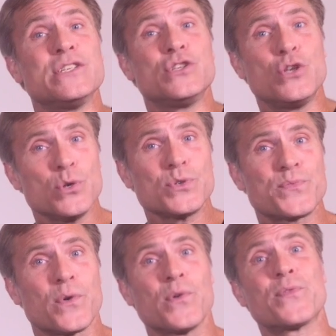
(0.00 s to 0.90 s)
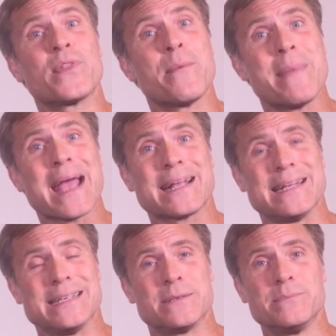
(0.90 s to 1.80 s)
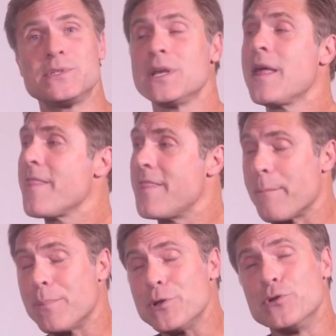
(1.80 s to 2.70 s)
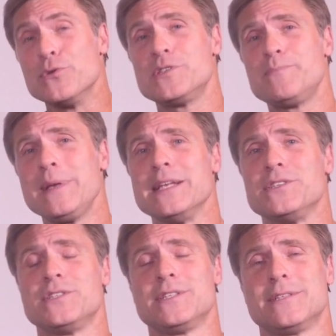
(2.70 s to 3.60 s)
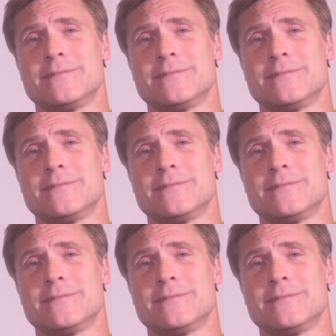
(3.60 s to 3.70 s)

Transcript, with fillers: is useful for the mechanisms that produce speech.